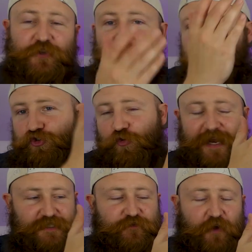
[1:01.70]
that they
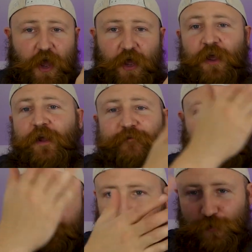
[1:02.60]
transfer
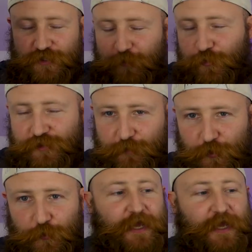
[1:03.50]
from boot to boot to boot.